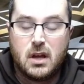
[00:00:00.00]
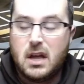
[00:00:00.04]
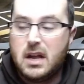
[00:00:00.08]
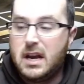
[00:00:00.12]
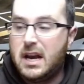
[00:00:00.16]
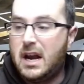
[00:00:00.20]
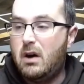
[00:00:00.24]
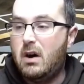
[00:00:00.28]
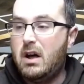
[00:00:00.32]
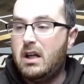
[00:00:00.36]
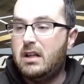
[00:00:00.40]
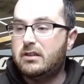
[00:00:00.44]

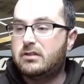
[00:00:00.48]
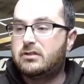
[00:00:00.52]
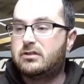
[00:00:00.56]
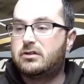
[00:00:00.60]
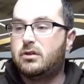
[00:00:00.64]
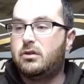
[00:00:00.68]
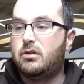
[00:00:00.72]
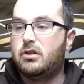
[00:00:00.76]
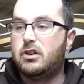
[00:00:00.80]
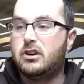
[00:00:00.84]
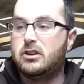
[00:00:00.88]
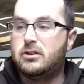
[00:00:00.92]
Now, Alex
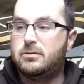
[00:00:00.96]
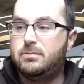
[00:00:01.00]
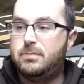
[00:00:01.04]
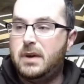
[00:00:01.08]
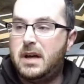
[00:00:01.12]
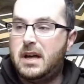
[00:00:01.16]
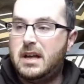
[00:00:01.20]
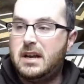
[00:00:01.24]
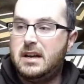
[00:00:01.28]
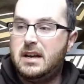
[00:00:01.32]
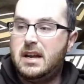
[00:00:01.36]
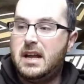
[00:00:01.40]
Cora has
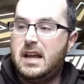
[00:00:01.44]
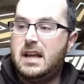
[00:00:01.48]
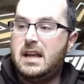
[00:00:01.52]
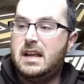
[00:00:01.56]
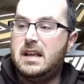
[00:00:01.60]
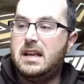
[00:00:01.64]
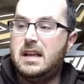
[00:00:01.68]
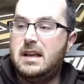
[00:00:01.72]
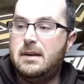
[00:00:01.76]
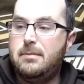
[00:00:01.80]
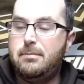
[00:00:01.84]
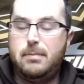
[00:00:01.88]
been
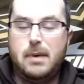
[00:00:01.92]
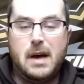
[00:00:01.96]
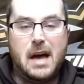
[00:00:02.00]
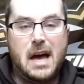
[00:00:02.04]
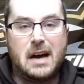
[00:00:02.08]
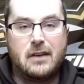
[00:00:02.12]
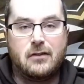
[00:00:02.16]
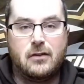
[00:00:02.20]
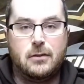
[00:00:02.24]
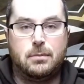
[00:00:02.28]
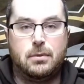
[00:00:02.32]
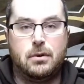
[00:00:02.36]
an
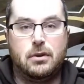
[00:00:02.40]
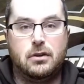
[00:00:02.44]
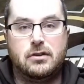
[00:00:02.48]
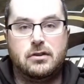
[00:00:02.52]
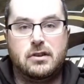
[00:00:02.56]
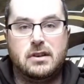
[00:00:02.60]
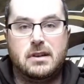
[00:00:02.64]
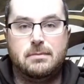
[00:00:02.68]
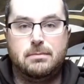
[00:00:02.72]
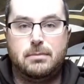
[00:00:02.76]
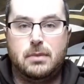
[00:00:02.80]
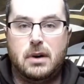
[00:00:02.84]
impactful
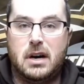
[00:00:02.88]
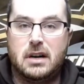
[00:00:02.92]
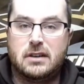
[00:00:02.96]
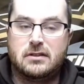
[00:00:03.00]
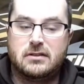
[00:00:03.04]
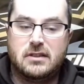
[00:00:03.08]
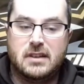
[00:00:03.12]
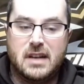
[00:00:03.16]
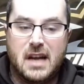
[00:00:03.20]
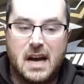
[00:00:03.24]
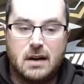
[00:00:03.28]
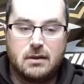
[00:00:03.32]
person in
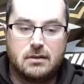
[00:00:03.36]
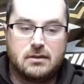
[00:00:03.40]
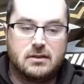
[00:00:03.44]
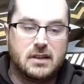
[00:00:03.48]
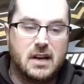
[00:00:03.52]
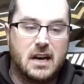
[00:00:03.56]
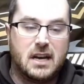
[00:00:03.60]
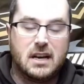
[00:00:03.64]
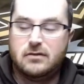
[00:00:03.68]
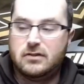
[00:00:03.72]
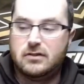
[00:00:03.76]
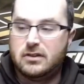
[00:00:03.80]
Boston
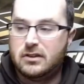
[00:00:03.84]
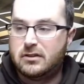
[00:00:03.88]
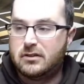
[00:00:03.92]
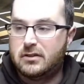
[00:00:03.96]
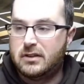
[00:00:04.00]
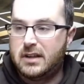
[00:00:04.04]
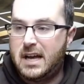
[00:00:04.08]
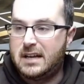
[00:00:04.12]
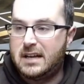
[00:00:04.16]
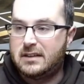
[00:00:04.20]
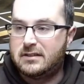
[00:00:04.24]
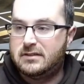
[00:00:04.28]
outside of just
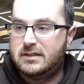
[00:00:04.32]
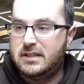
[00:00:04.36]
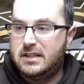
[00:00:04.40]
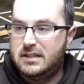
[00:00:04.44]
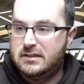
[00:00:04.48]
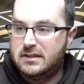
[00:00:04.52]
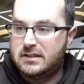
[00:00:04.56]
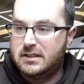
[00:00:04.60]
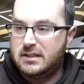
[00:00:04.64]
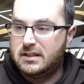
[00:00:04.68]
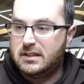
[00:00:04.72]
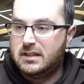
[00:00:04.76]
last
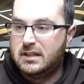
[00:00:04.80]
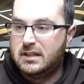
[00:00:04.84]
season.